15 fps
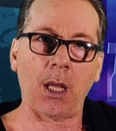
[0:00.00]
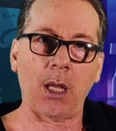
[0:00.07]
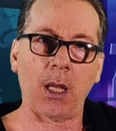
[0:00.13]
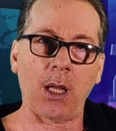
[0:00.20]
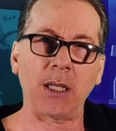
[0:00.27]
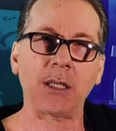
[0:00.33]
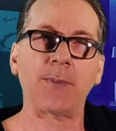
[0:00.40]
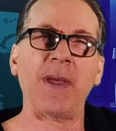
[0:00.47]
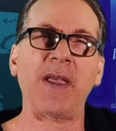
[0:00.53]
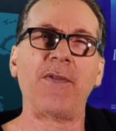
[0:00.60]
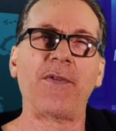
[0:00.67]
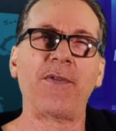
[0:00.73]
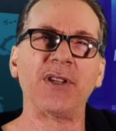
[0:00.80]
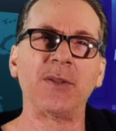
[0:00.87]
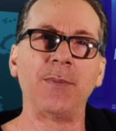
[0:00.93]
Let's make
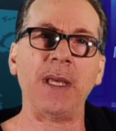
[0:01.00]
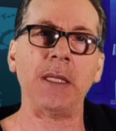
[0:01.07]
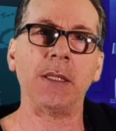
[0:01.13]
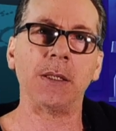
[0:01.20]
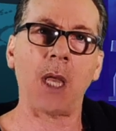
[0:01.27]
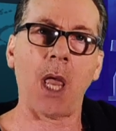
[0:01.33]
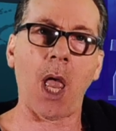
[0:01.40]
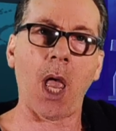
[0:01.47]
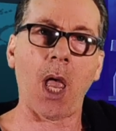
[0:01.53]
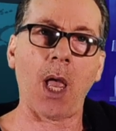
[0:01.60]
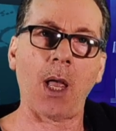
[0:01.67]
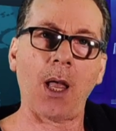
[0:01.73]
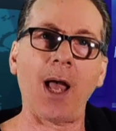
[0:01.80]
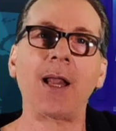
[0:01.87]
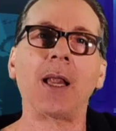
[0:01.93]
frisbees.
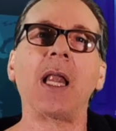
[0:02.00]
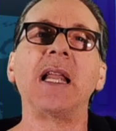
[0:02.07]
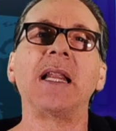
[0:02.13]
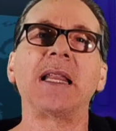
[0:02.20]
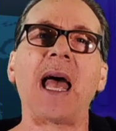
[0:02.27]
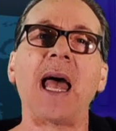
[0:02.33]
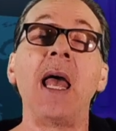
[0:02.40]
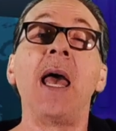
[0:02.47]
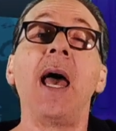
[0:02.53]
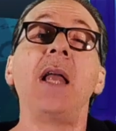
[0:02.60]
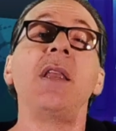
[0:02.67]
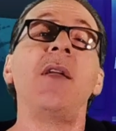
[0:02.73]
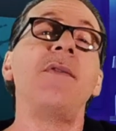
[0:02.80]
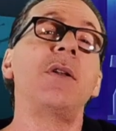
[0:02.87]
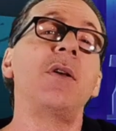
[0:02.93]
I like that.
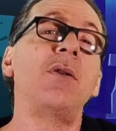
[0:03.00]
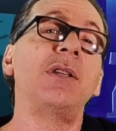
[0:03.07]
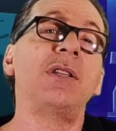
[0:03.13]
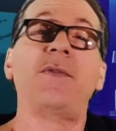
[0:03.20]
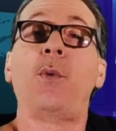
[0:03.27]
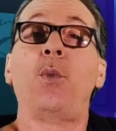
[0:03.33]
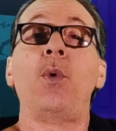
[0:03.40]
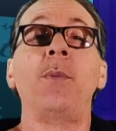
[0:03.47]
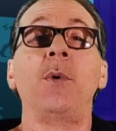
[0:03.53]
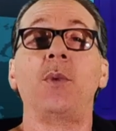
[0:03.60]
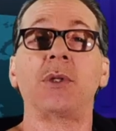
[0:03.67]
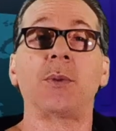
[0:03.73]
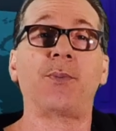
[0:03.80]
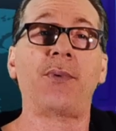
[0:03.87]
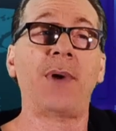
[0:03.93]
And you ever notice if a woman
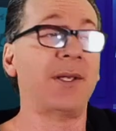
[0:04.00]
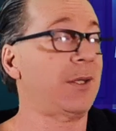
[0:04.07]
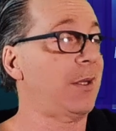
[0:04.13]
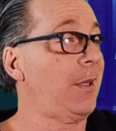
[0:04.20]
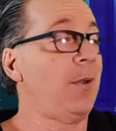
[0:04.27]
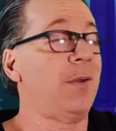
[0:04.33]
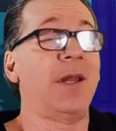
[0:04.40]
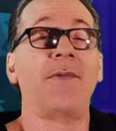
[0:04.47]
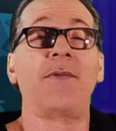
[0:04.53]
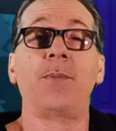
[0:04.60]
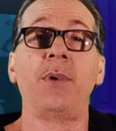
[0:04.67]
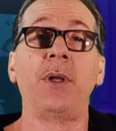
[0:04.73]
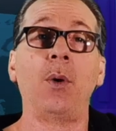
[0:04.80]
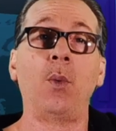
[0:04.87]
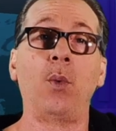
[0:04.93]
was a never
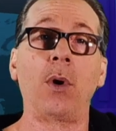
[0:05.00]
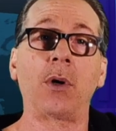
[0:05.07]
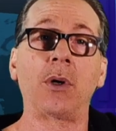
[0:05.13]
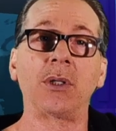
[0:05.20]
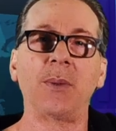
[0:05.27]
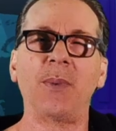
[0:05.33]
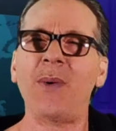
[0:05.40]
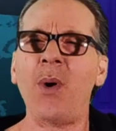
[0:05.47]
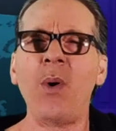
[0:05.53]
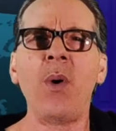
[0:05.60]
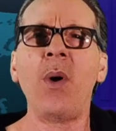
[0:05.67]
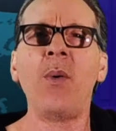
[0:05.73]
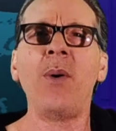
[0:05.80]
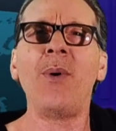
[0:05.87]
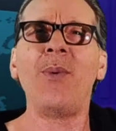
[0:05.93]
be a war, because you'd be
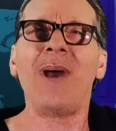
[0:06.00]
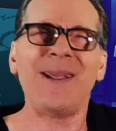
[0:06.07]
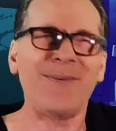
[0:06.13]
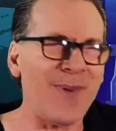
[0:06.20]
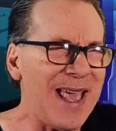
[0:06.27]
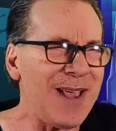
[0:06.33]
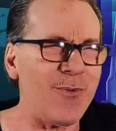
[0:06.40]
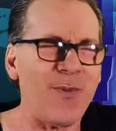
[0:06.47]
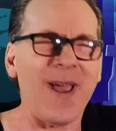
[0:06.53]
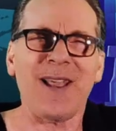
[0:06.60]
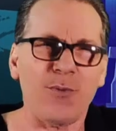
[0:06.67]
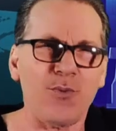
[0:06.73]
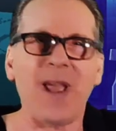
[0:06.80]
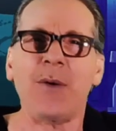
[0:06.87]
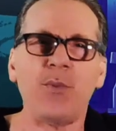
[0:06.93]

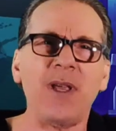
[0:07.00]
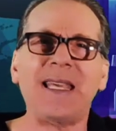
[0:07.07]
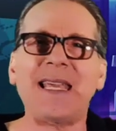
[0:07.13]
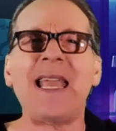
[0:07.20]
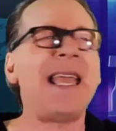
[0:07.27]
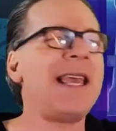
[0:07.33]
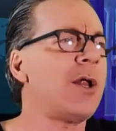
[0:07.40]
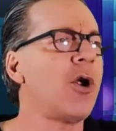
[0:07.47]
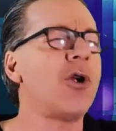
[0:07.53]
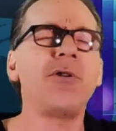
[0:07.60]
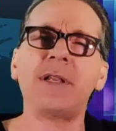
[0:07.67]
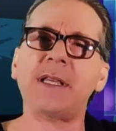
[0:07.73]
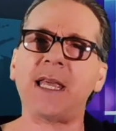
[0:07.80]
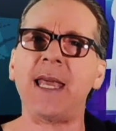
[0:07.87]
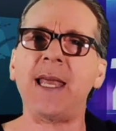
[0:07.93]
like, wait, we can't
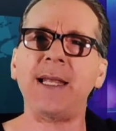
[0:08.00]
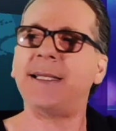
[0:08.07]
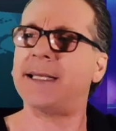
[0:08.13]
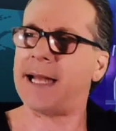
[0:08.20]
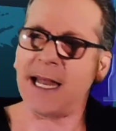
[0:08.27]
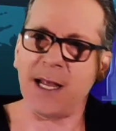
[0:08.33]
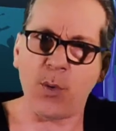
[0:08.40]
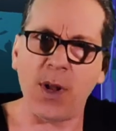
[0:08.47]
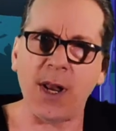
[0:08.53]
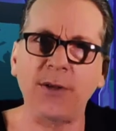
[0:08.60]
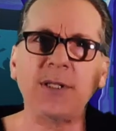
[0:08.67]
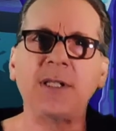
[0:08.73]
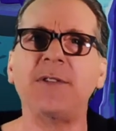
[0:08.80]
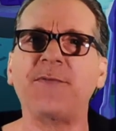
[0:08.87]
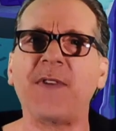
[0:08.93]
hurt kids and anyone
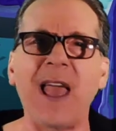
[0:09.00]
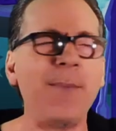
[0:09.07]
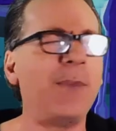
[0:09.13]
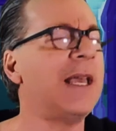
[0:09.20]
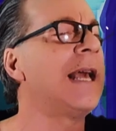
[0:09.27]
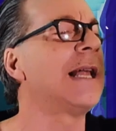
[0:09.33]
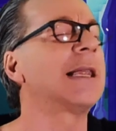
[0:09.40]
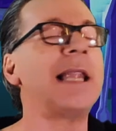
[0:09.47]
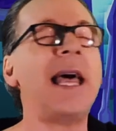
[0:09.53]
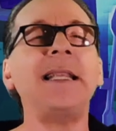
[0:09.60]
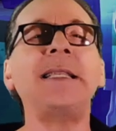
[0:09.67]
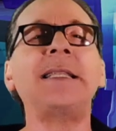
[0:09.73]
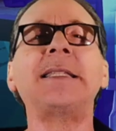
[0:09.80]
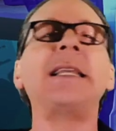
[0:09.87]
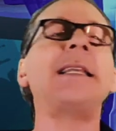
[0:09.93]
else's family.
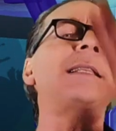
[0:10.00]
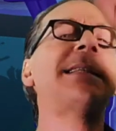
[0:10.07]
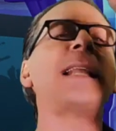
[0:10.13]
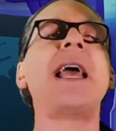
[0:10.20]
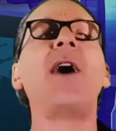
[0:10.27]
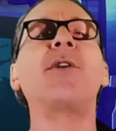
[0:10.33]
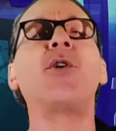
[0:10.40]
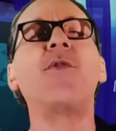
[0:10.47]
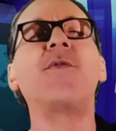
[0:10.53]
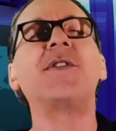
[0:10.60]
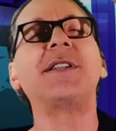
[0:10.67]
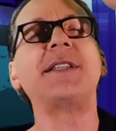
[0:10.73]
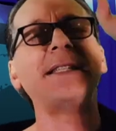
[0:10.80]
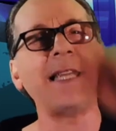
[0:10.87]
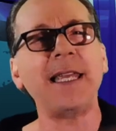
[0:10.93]
Let's sit down
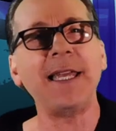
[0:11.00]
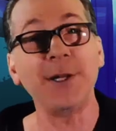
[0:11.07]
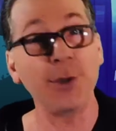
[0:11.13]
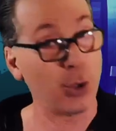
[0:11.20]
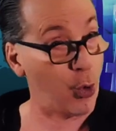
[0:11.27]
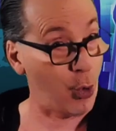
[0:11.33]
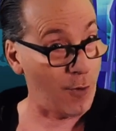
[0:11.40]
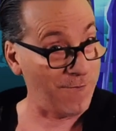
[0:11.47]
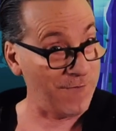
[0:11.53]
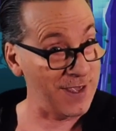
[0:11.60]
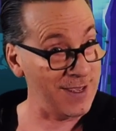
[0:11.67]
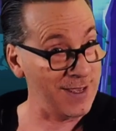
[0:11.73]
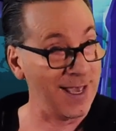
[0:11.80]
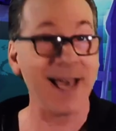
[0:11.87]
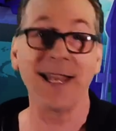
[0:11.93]
over tea and
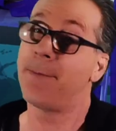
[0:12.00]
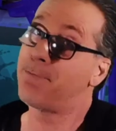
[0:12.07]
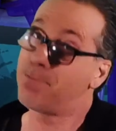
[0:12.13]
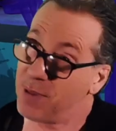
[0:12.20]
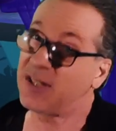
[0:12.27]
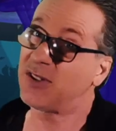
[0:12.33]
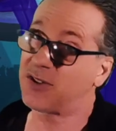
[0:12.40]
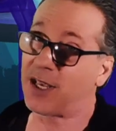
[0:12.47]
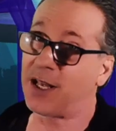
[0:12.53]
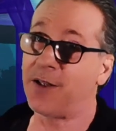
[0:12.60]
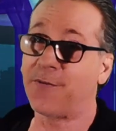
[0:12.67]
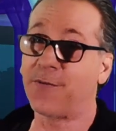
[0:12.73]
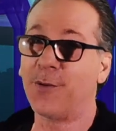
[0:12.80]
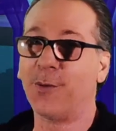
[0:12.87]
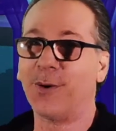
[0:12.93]
coffee and a biscuit,
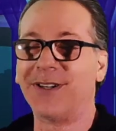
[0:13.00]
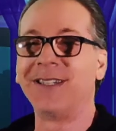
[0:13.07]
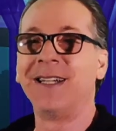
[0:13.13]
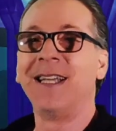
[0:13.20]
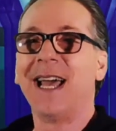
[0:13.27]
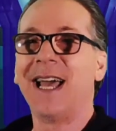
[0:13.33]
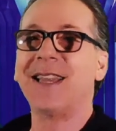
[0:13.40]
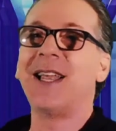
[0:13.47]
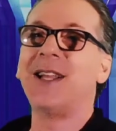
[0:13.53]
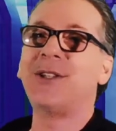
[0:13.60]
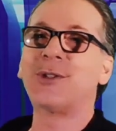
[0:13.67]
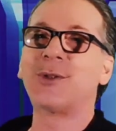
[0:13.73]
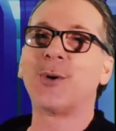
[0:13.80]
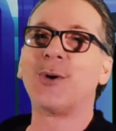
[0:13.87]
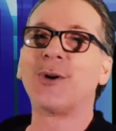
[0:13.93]
if you will, and
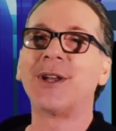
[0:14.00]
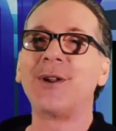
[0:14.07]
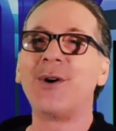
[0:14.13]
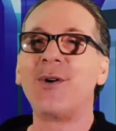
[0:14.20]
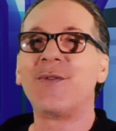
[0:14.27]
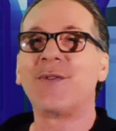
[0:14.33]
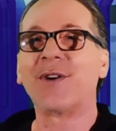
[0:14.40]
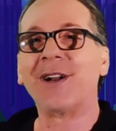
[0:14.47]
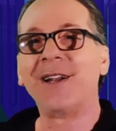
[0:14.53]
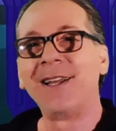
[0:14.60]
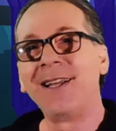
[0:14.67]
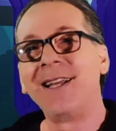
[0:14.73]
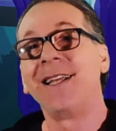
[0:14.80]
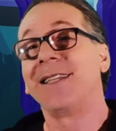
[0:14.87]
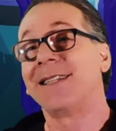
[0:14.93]
let's talk it over.
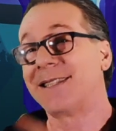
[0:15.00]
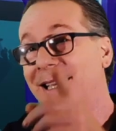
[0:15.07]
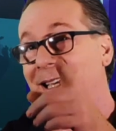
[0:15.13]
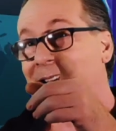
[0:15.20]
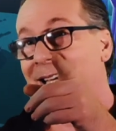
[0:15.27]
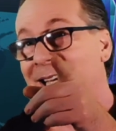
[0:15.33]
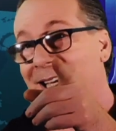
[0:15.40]
See,